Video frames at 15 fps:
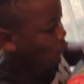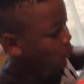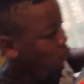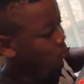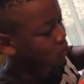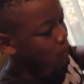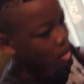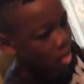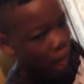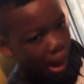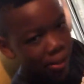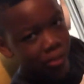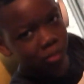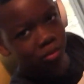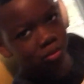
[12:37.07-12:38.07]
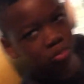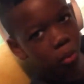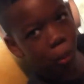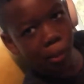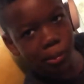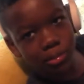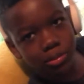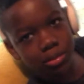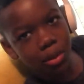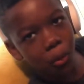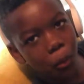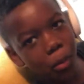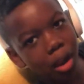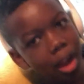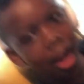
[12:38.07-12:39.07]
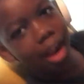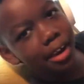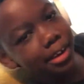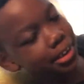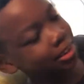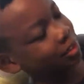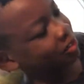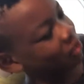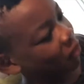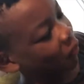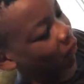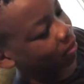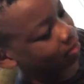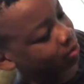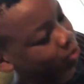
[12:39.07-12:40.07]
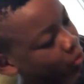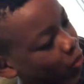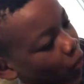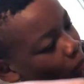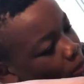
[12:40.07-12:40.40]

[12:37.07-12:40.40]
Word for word: with these headphones. Um, he